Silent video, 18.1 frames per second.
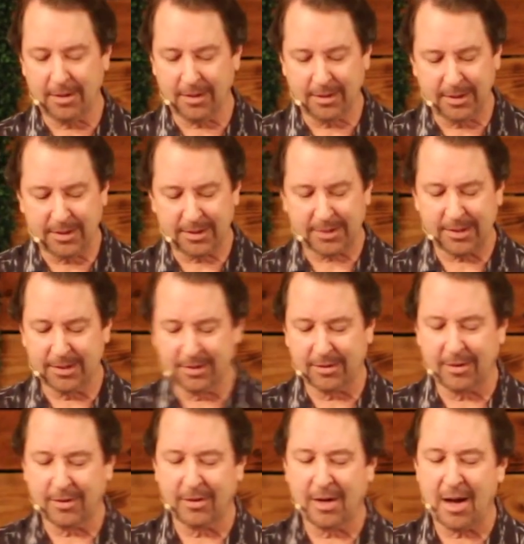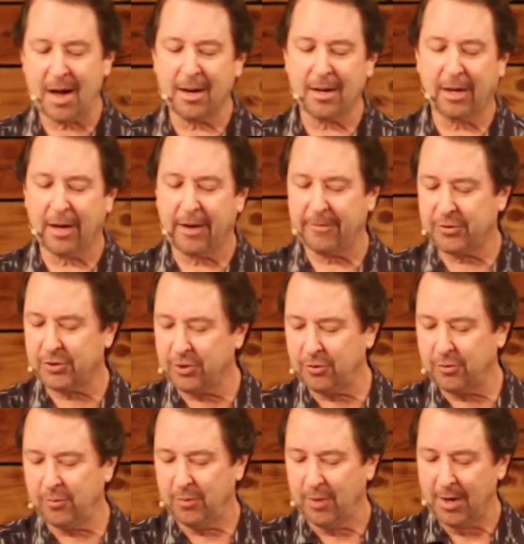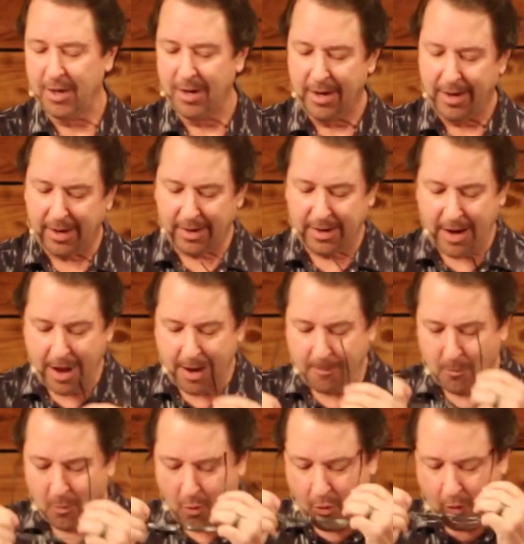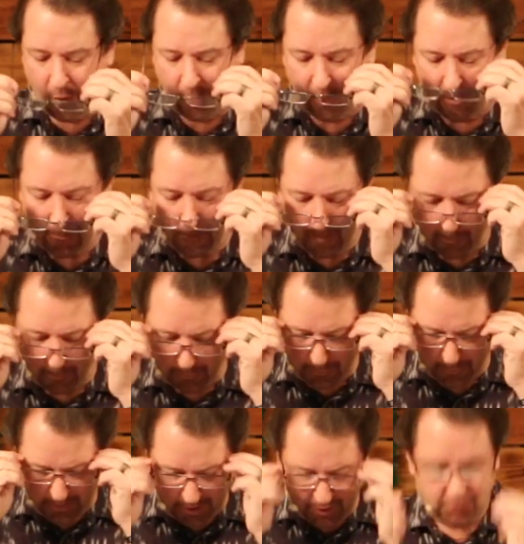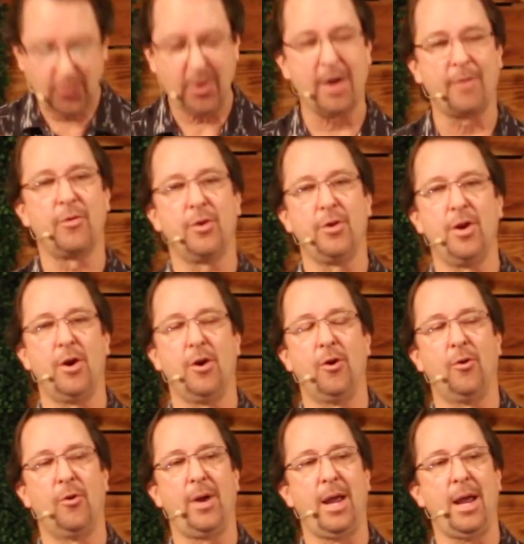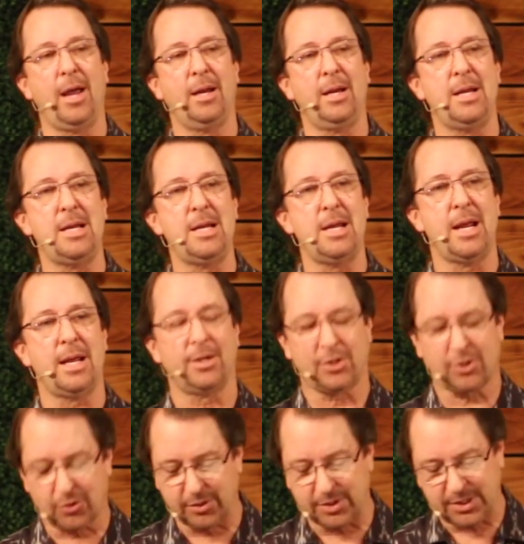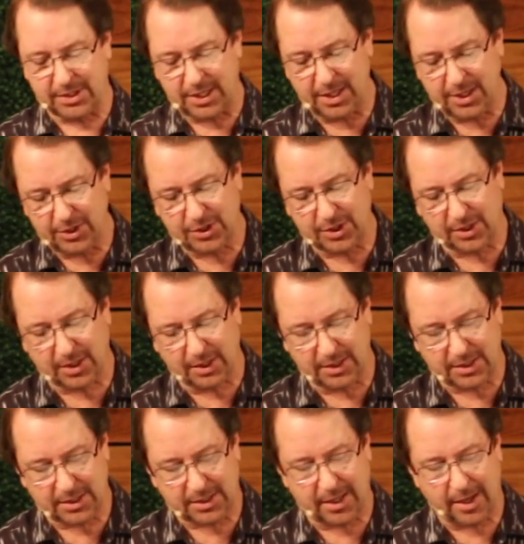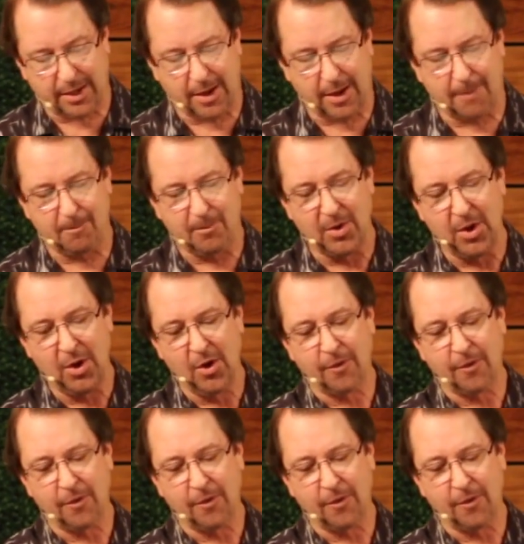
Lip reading: Listen, God loves you and I more than you ever know, and he has strategically set up